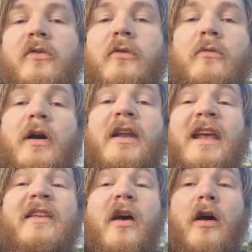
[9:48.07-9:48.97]
to ride.
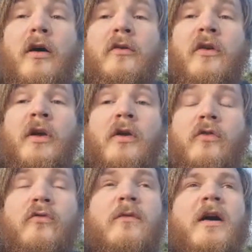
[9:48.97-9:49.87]
It is hard
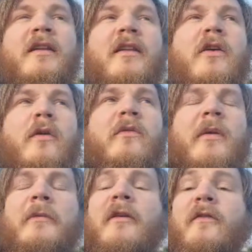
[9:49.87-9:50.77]
to ride in the
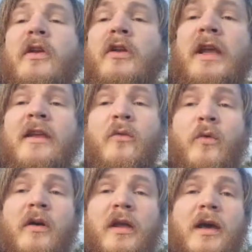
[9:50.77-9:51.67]
concept of it is a
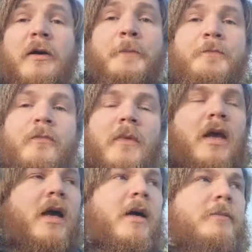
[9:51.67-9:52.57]
workout
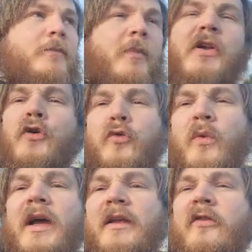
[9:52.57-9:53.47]
um, but in a good
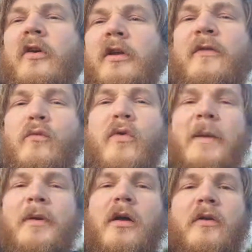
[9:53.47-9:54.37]
way. So you feel
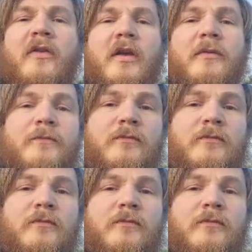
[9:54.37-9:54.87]
really planted.